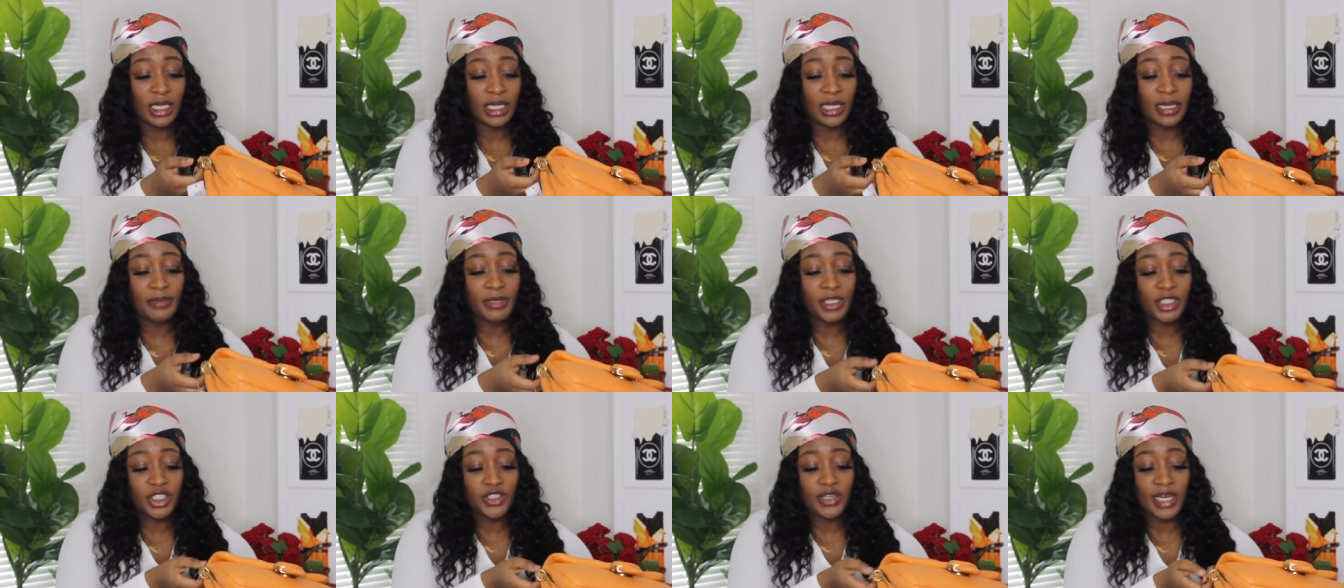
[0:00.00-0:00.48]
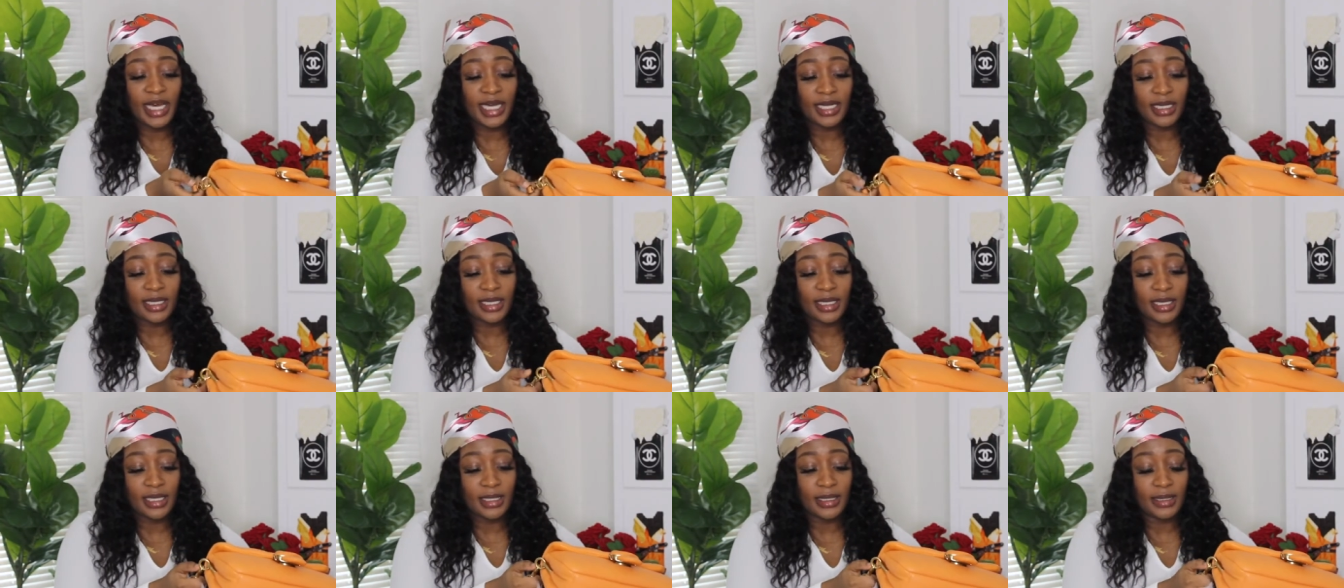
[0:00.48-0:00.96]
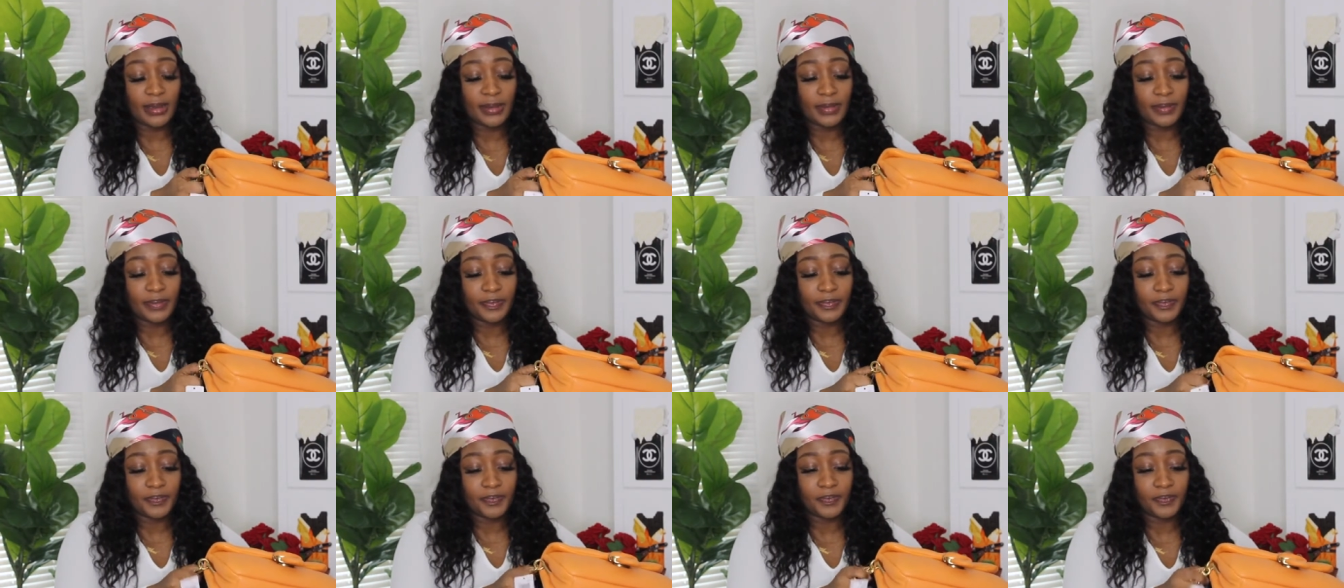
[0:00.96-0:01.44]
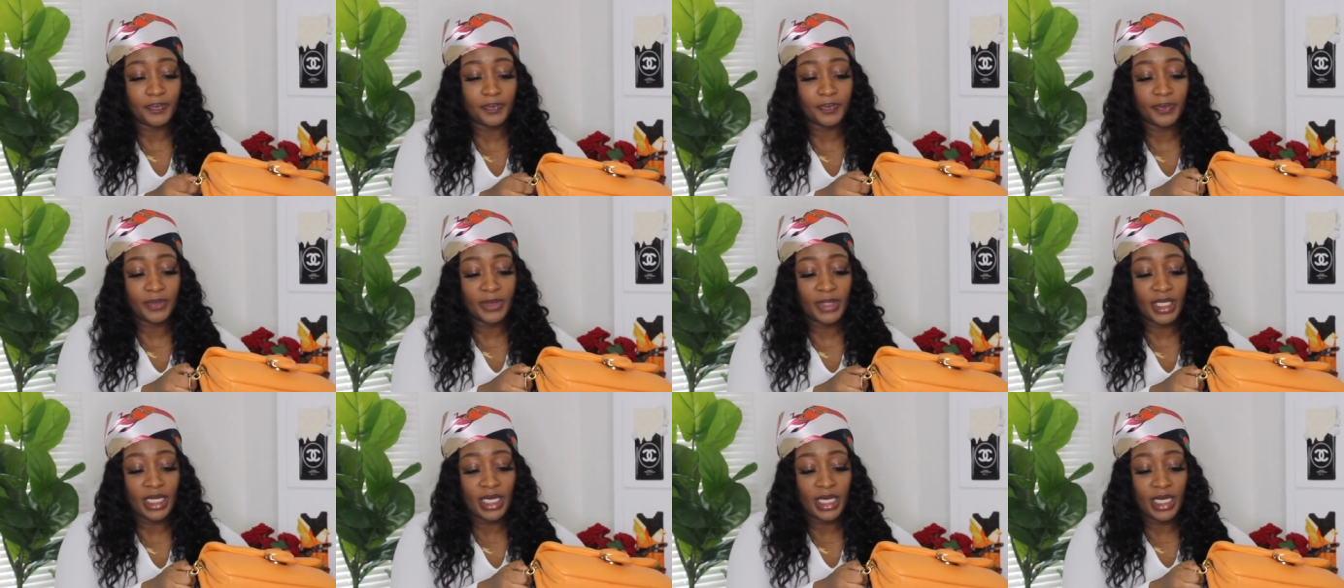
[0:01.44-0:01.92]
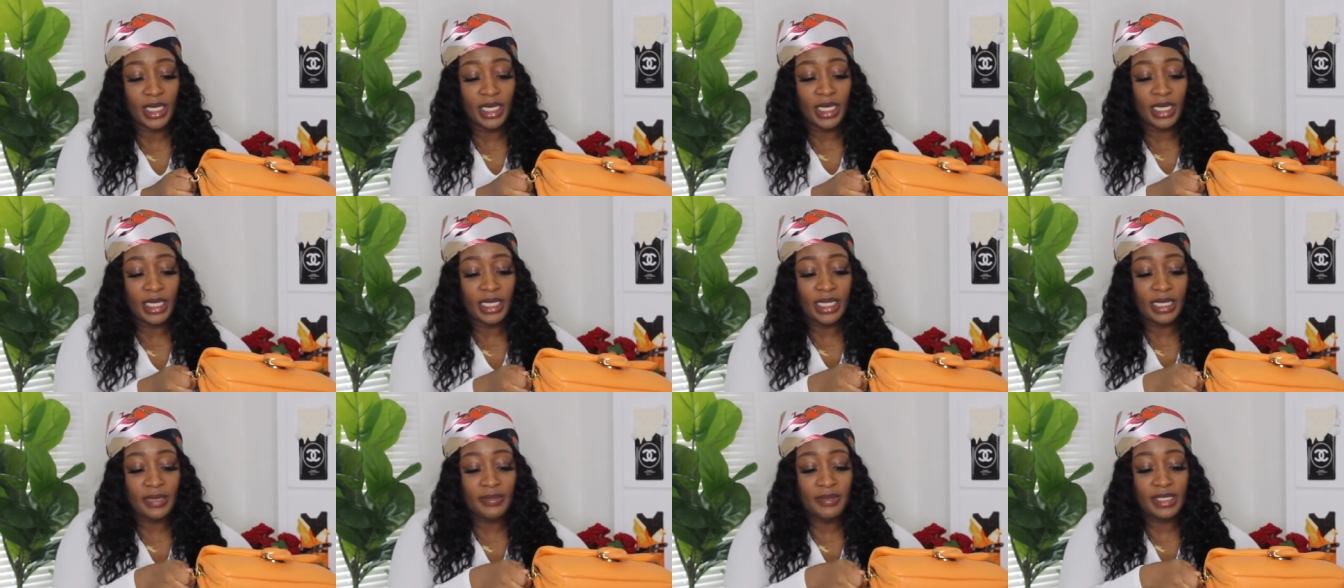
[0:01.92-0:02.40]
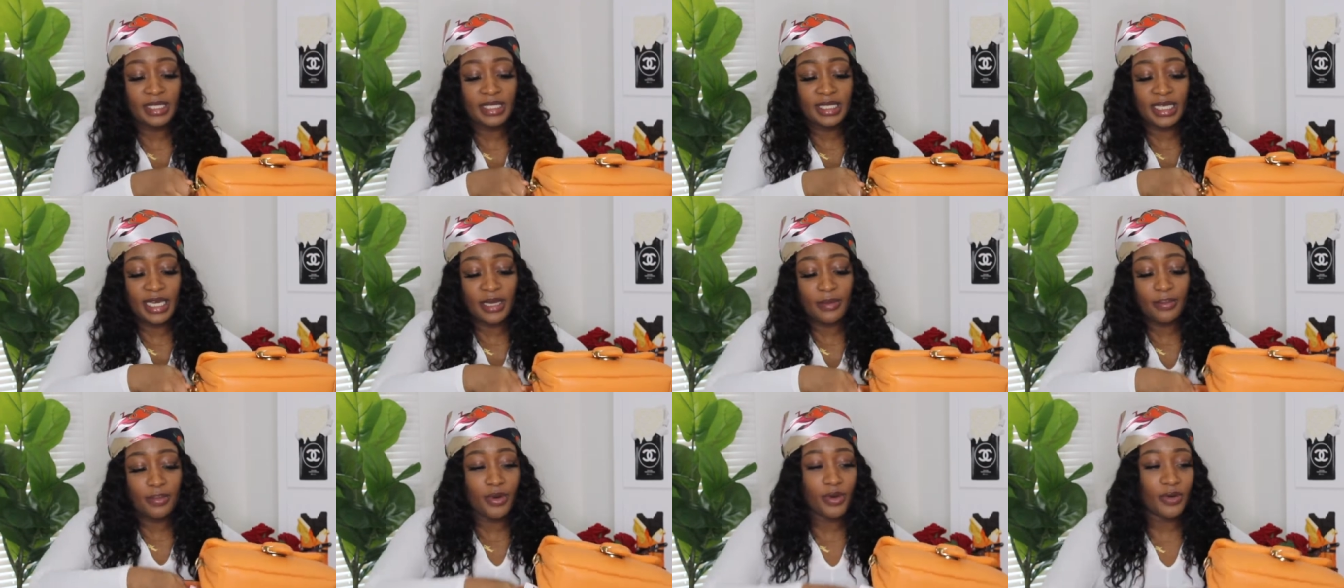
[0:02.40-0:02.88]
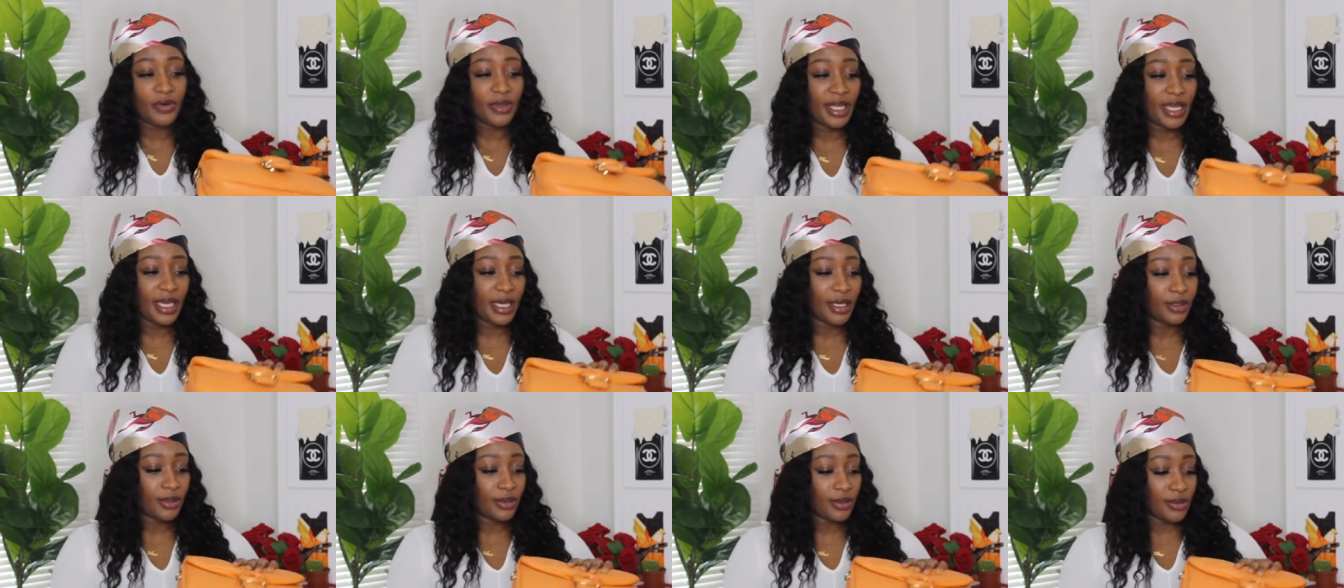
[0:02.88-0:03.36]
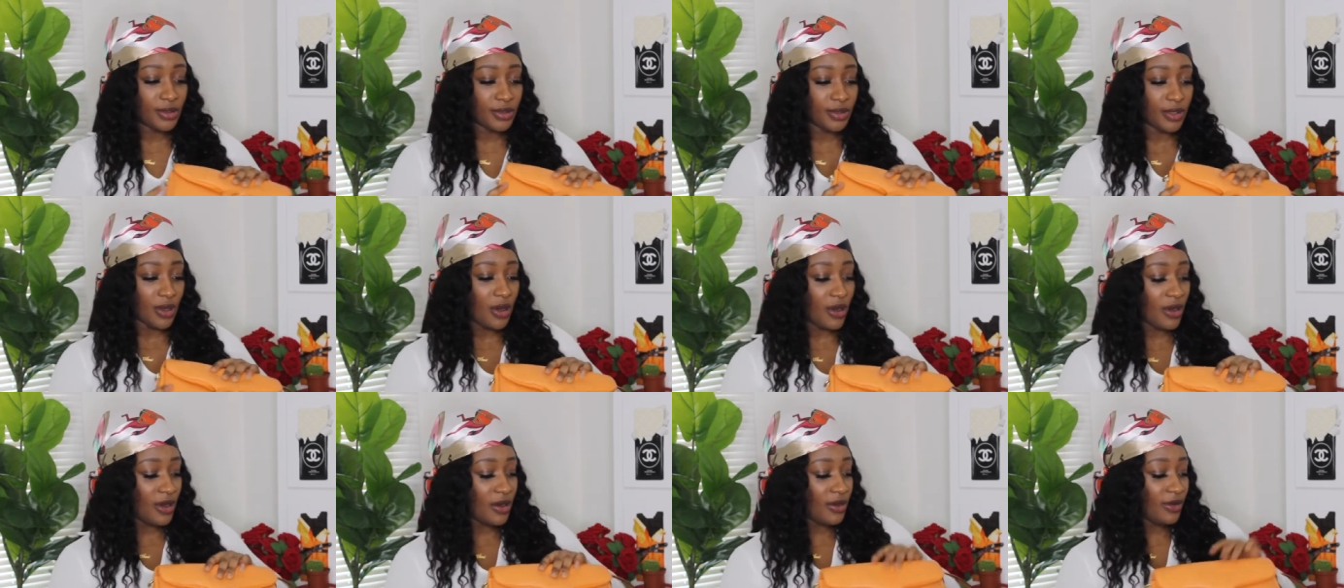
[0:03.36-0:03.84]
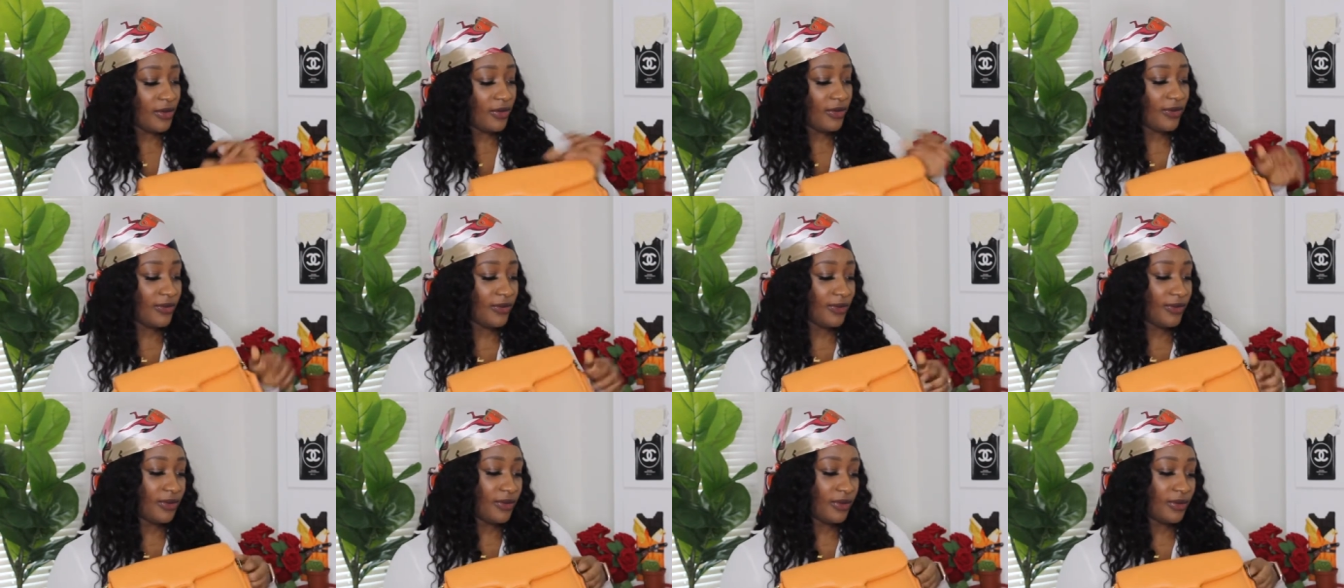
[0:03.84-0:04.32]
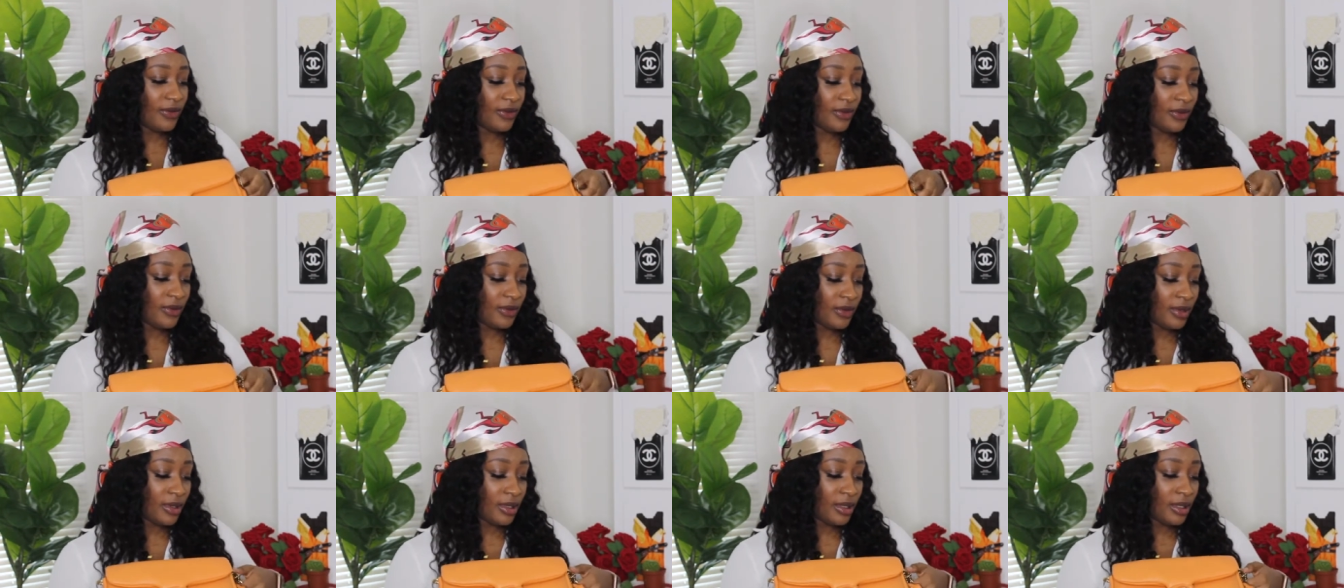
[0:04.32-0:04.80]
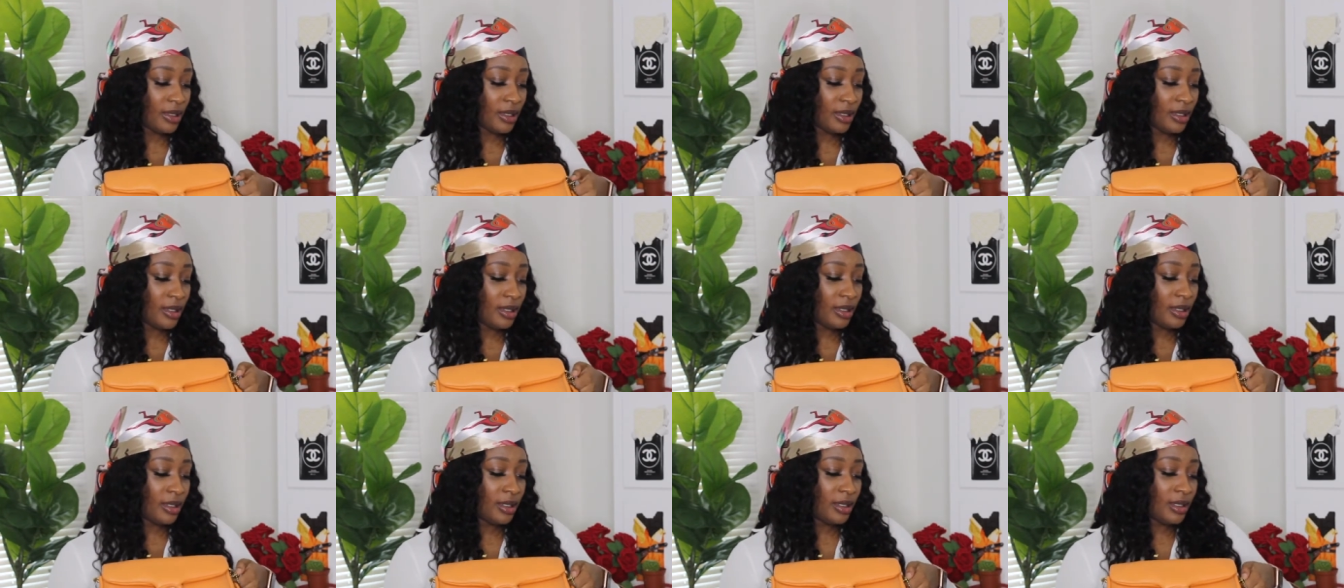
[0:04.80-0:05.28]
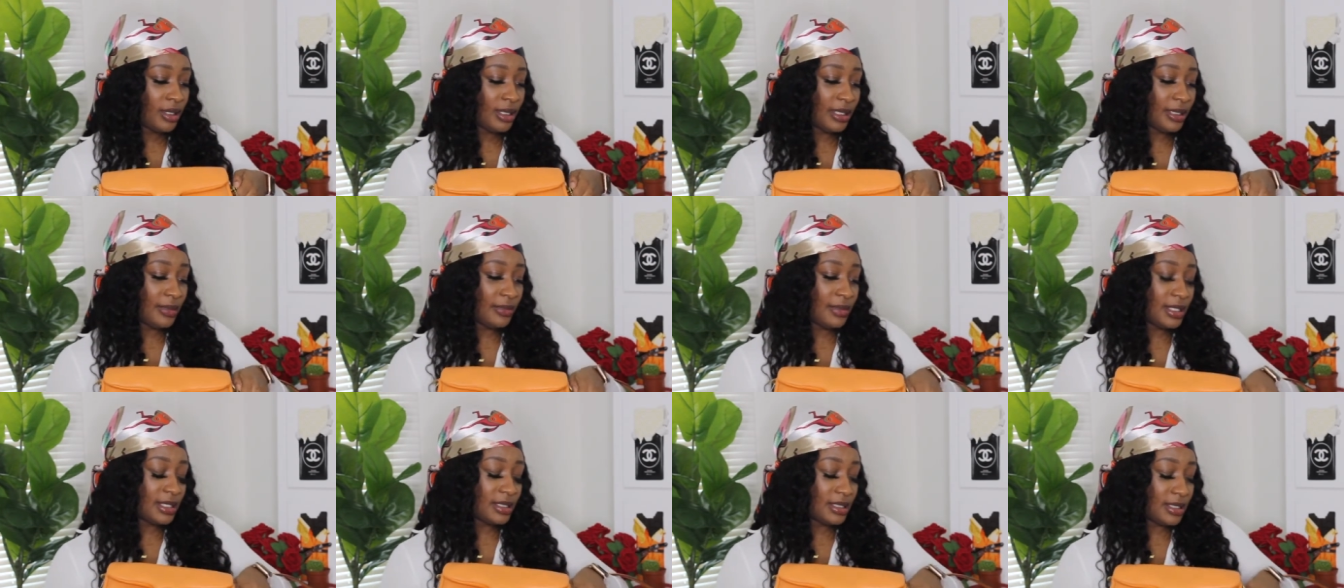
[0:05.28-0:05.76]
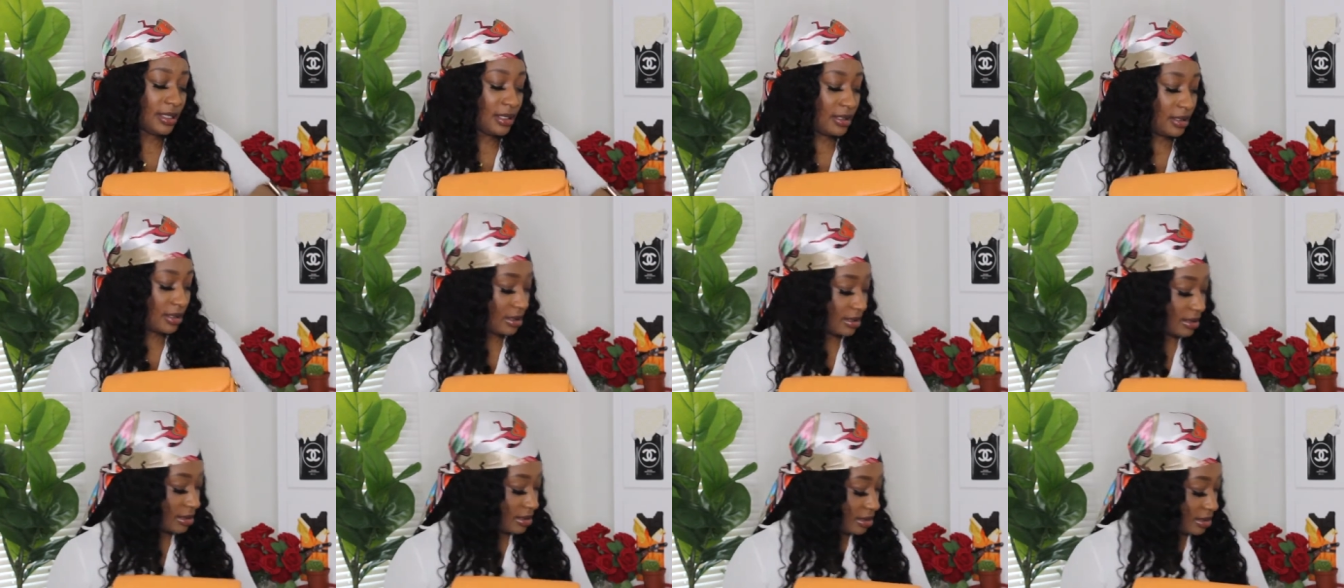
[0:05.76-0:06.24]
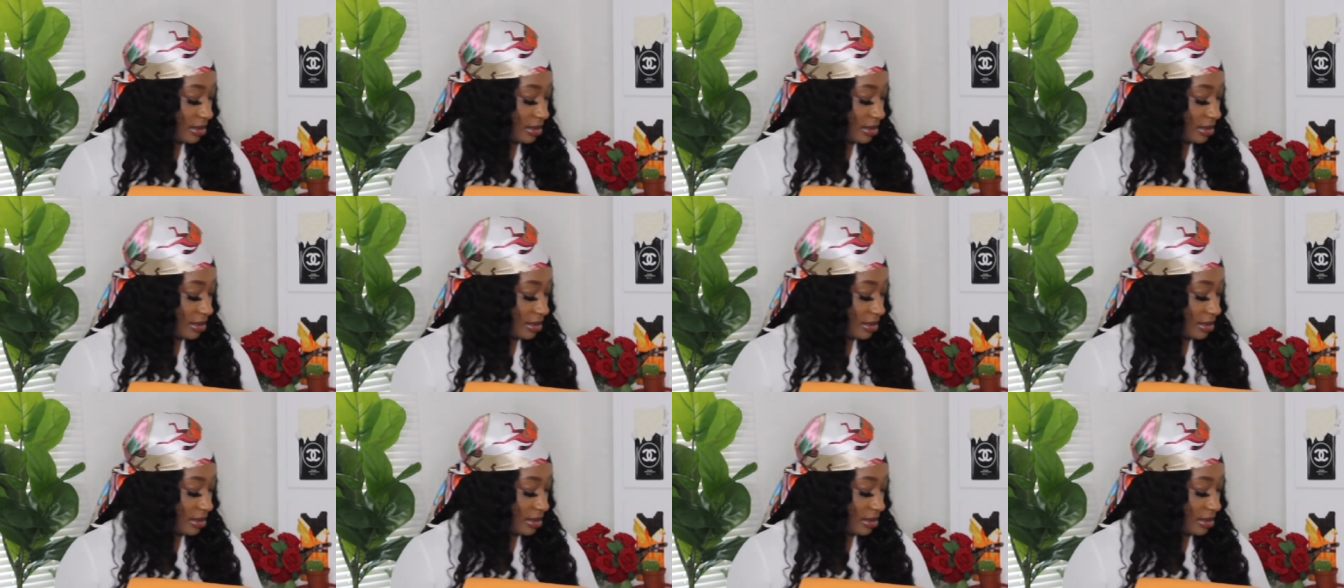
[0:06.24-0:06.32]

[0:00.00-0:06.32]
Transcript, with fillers: Let me try to, um, let me take both handles off. Let me see.